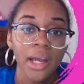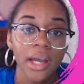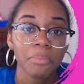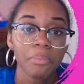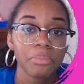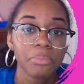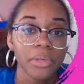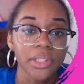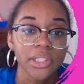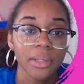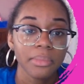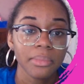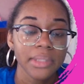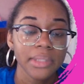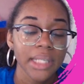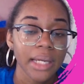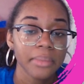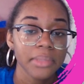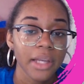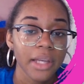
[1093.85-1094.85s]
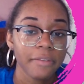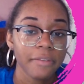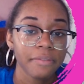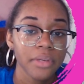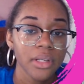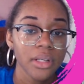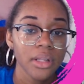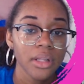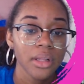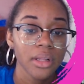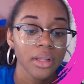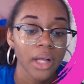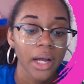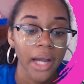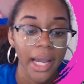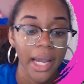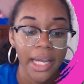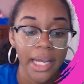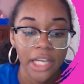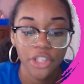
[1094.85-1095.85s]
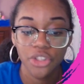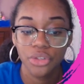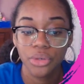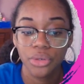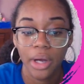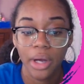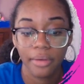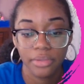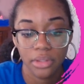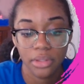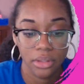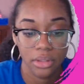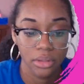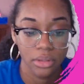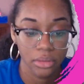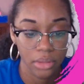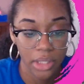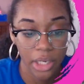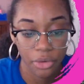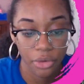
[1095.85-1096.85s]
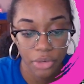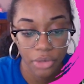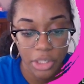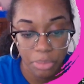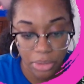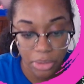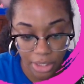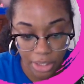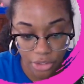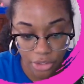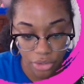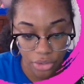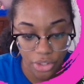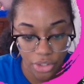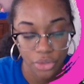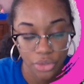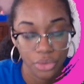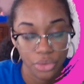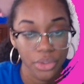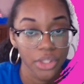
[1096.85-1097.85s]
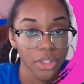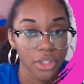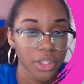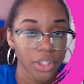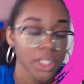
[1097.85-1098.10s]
But sometimes I feel, I guess you have to increase potential. She's 3 stars.